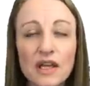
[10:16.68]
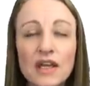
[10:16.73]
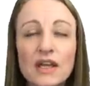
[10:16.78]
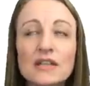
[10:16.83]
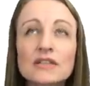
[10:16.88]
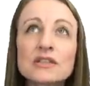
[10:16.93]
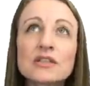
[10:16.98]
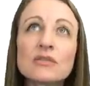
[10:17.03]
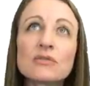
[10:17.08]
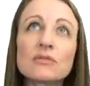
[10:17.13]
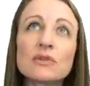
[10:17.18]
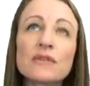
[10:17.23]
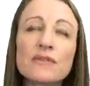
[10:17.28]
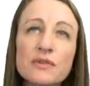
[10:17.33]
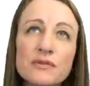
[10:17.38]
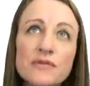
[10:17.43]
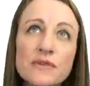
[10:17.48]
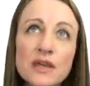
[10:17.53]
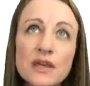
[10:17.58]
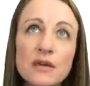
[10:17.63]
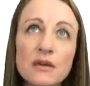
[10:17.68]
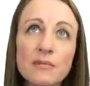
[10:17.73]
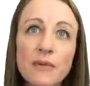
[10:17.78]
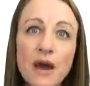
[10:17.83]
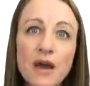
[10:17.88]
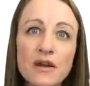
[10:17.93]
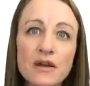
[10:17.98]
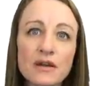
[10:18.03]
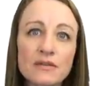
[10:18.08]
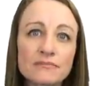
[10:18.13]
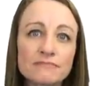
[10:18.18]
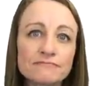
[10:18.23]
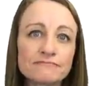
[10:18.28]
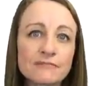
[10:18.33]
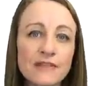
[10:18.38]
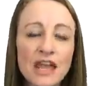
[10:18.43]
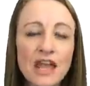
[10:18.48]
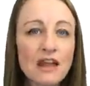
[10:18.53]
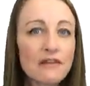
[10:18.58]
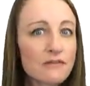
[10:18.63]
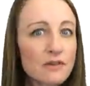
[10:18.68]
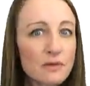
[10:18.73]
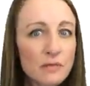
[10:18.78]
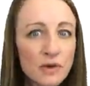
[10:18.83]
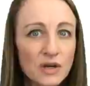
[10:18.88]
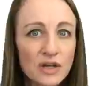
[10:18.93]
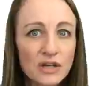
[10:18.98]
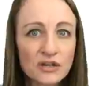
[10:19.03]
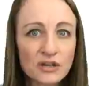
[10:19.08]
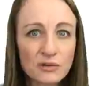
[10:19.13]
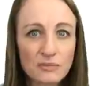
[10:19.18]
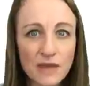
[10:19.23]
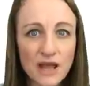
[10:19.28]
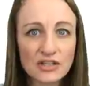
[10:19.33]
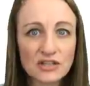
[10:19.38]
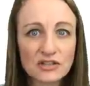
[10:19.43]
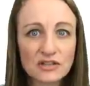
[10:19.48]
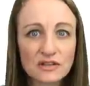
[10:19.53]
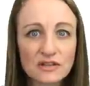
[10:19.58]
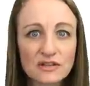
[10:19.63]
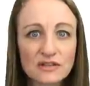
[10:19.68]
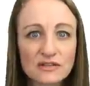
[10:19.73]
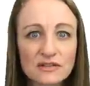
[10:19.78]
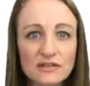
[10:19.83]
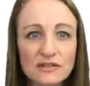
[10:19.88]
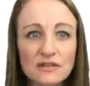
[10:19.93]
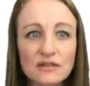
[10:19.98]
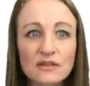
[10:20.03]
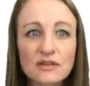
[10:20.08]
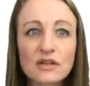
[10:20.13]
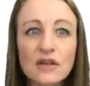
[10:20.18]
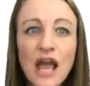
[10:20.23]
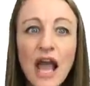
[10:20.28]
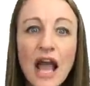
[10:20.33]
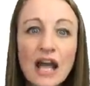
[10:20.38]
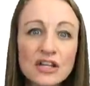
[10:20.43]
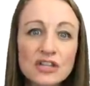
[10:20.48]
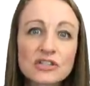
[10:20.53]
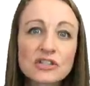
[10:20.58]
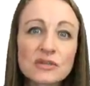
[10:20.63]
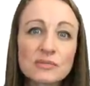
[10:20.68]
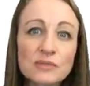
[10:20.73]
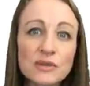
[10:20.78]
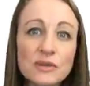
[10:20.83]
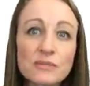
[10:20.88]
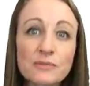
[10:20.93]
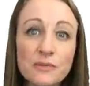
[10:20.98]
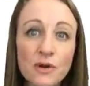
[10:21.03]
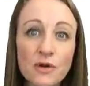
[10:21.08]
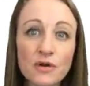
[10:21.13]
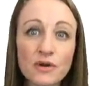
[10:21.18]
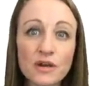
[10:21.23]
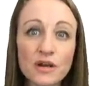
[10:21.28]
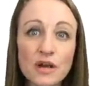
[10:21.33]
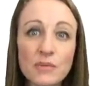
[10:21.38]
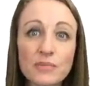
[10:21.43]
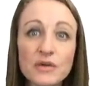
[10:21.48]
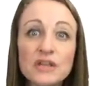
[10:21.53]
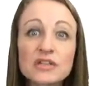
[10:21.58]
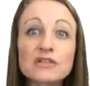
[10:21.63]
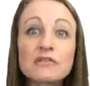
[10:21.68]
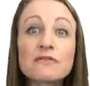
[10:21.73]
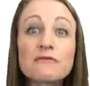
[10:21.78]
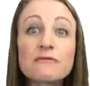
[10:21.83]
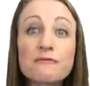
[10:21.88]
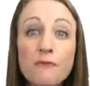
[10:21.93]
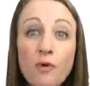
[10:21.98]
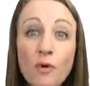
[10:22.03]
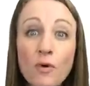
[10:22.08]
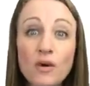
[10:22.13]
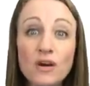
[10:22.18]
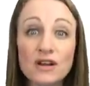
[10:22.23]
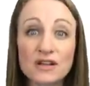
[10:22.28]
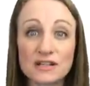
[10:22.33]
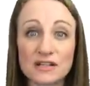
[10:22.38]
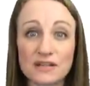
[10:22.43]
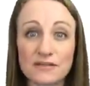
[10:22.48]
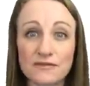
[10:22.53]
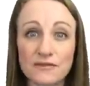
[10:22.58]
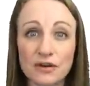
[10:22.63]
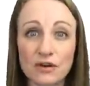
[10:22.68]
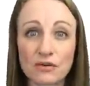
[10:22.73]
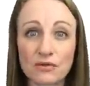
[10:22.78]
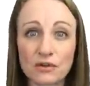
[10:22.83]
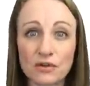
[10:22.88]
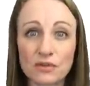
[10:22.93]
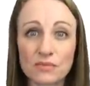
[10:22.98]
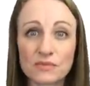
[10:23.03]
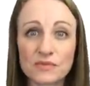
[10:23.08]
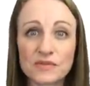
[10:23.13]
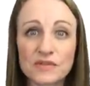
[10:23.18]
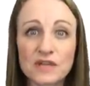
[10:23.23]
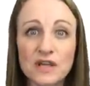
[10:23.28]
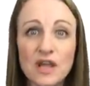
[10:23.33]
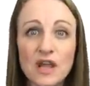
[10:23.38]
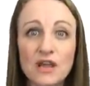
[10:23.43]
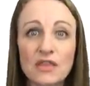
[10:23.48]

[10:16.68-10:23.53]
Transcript: So if you think about it, everyone on your match list could actually be broken up into four different groups,